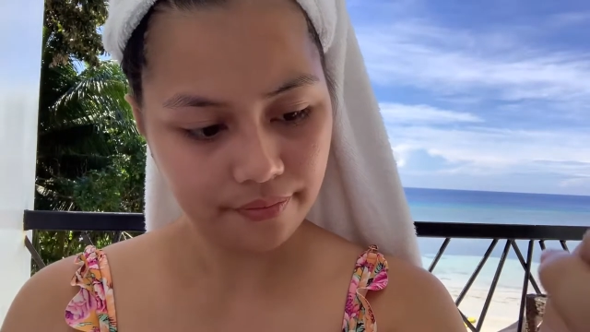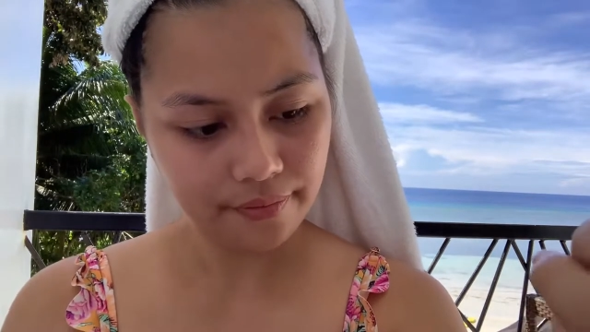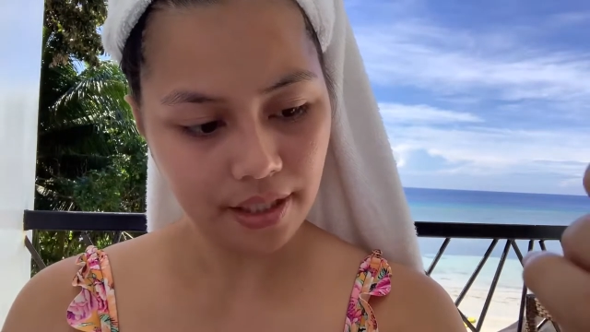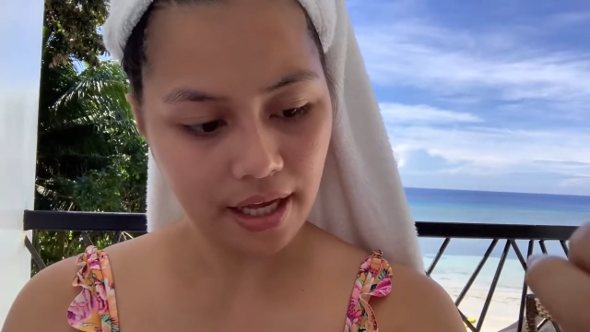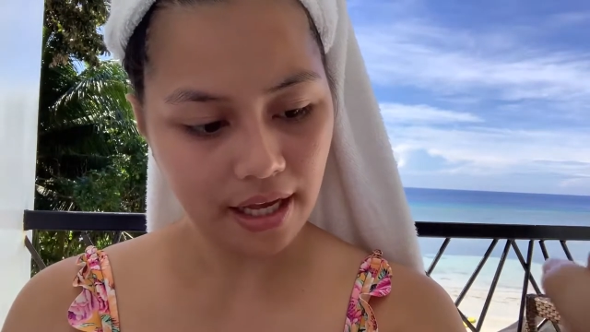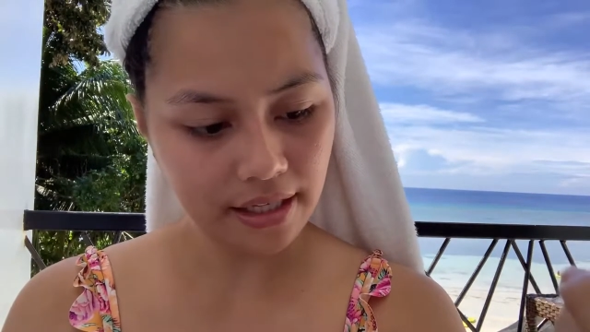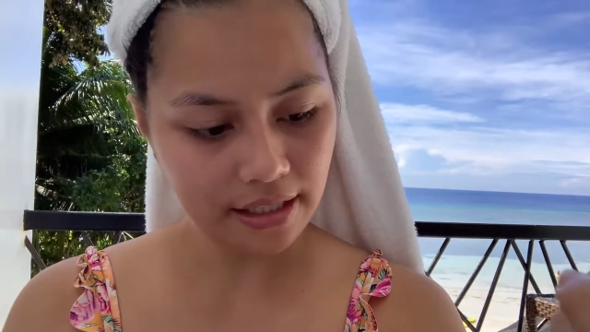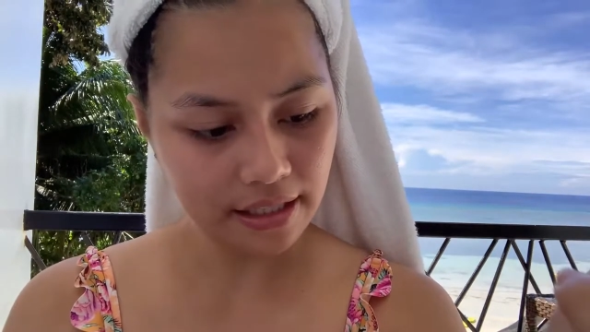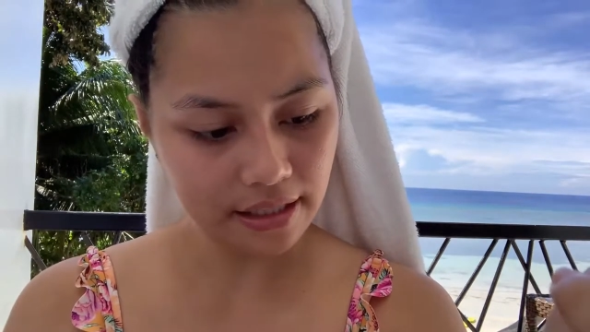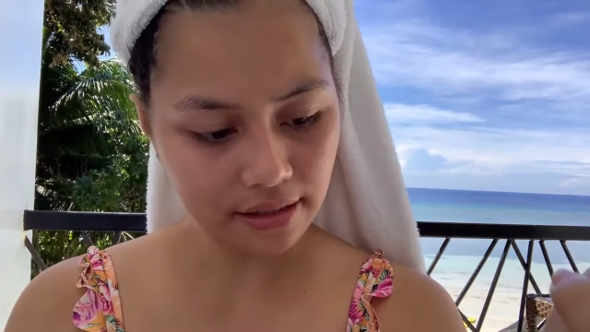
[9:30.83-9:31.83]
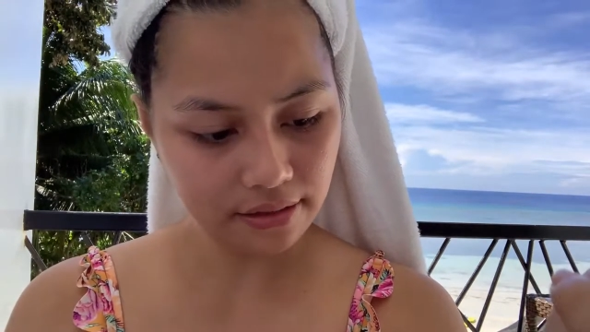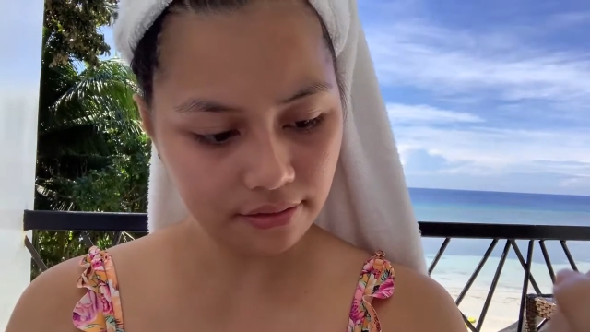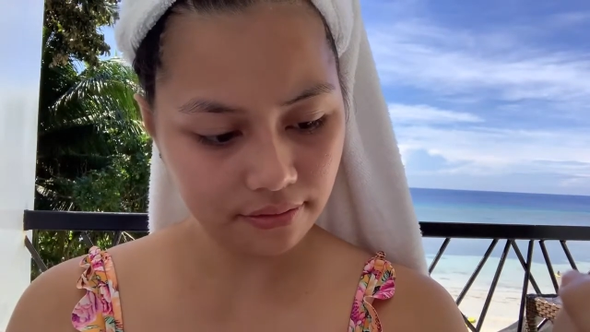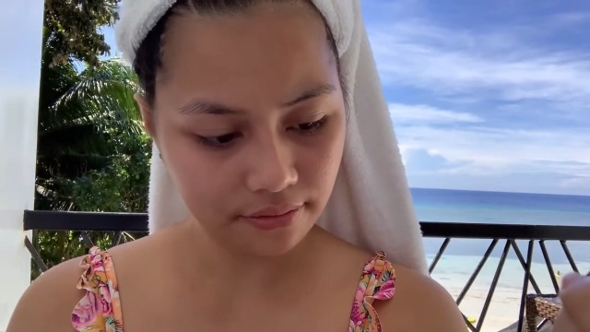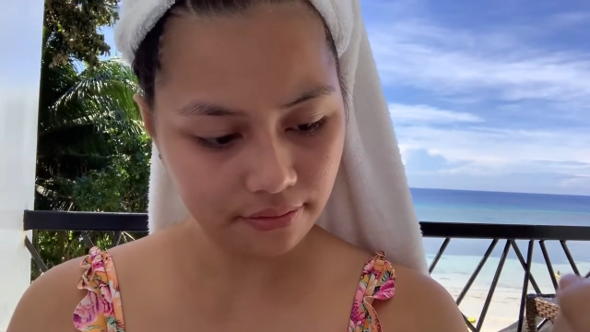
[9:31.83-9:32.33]
Dahil
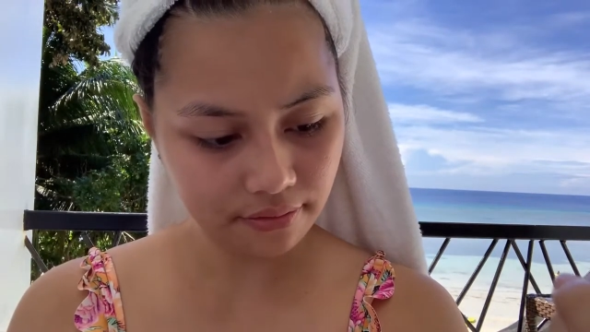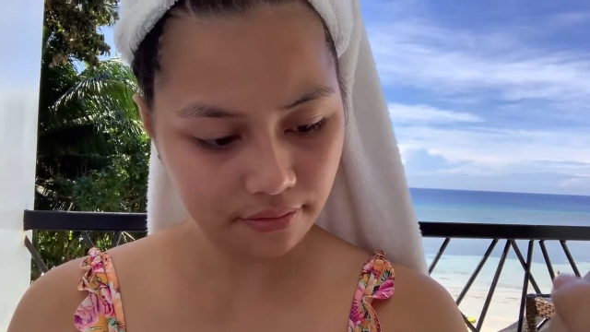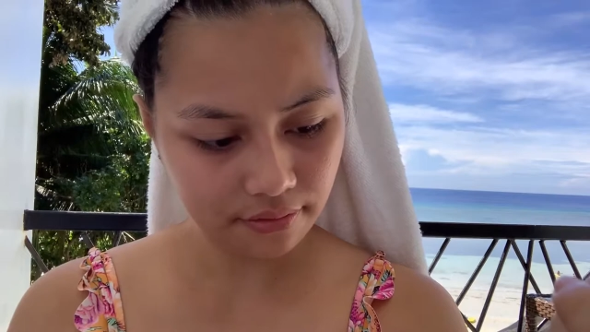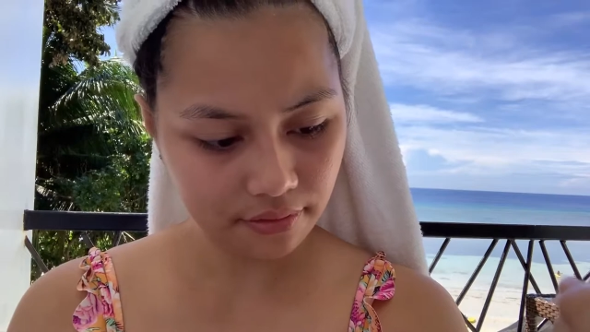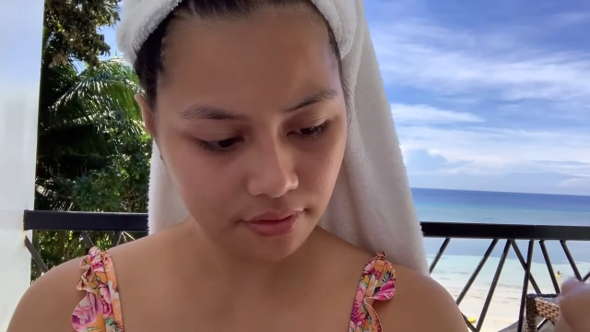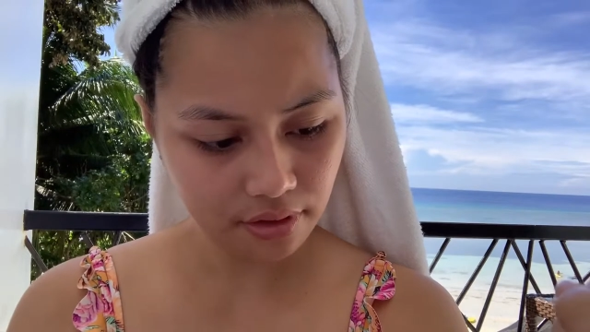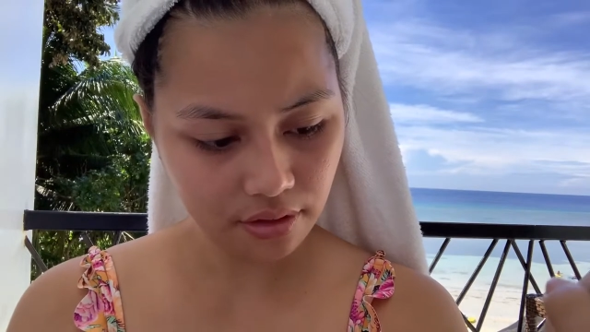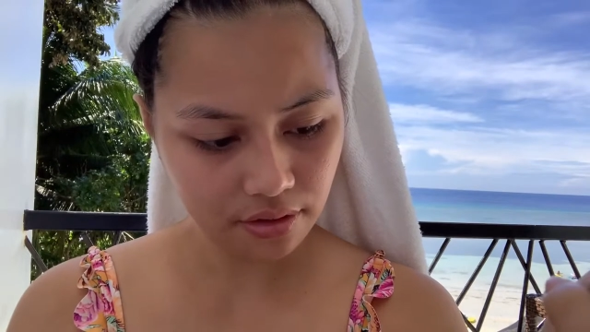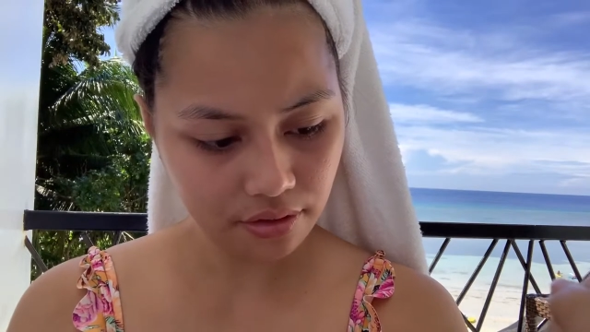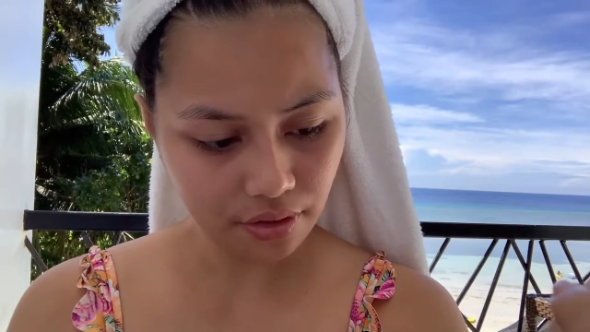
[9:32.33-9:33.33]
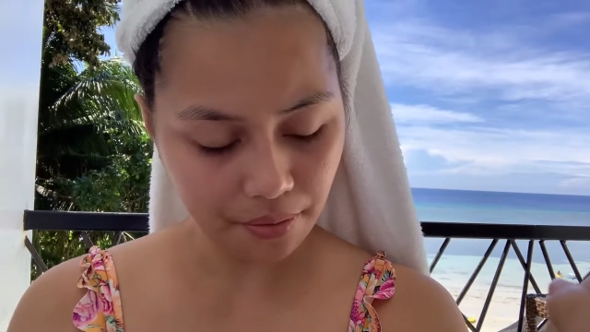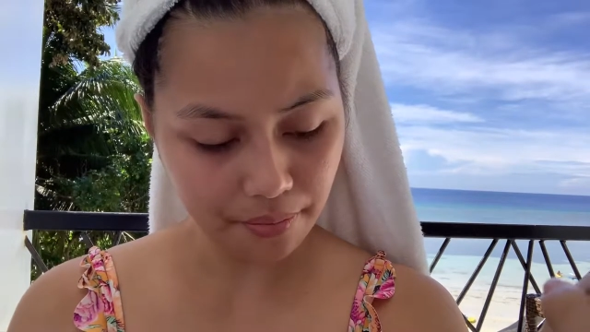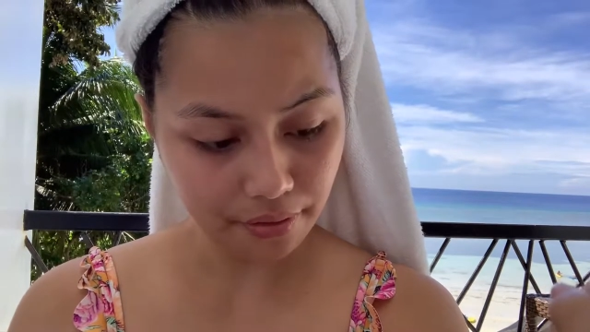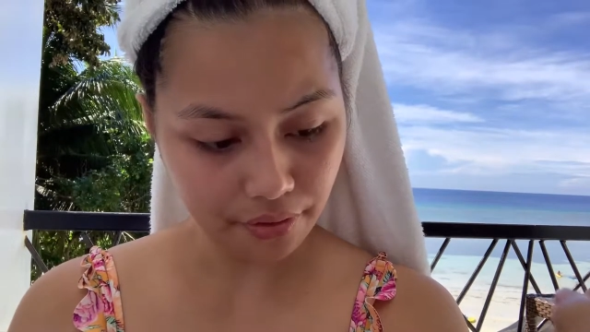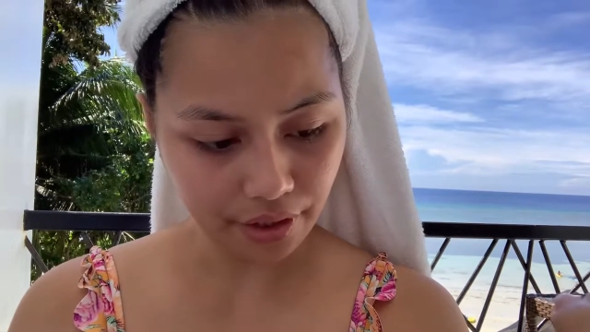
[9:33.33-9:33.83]

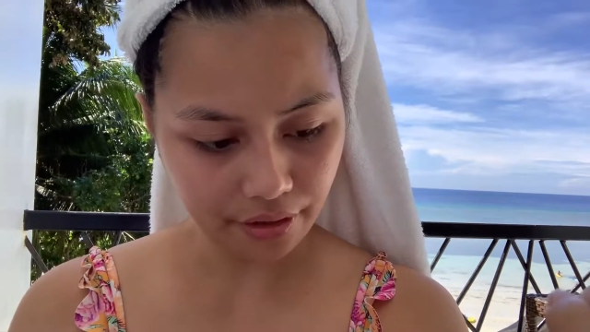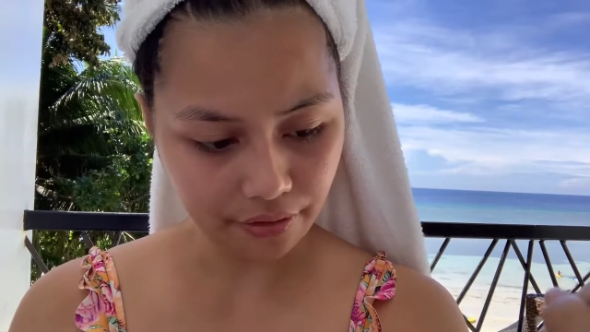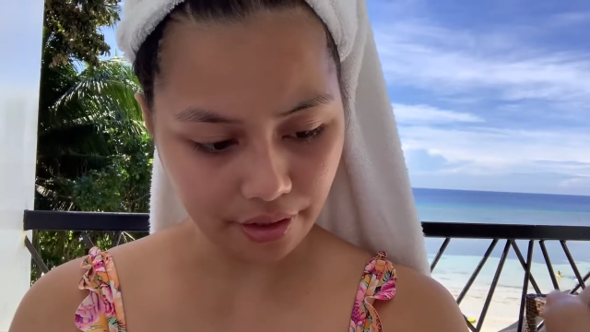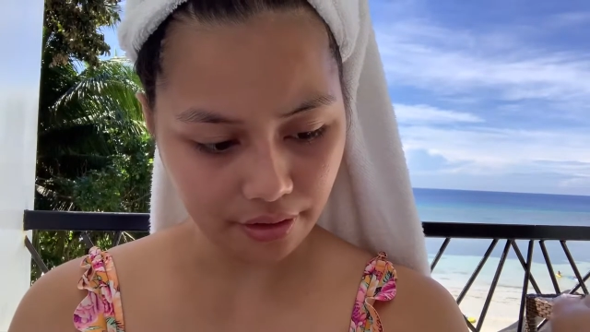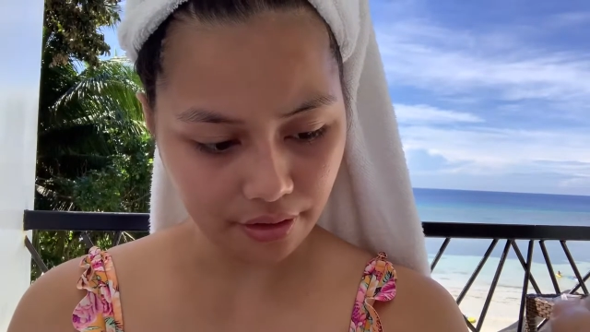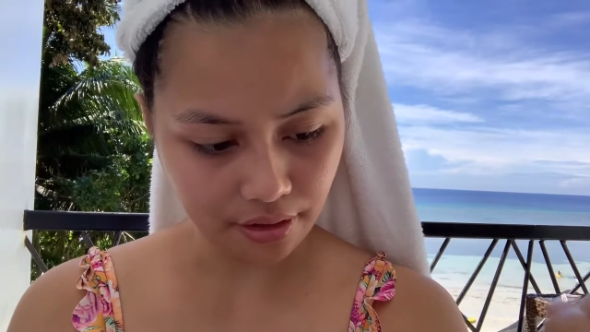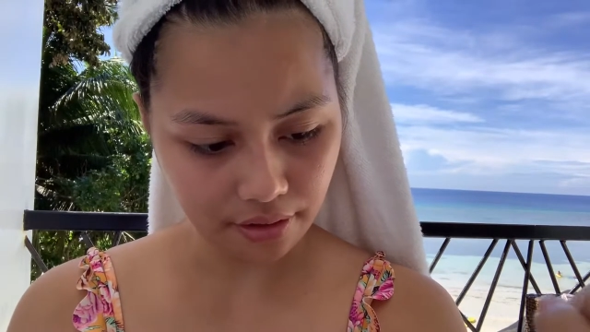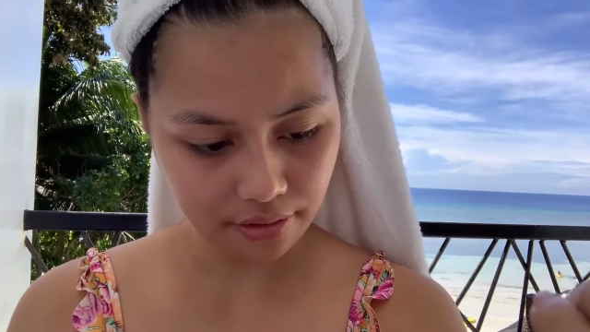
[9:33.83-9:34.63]
sobrang dark red niya.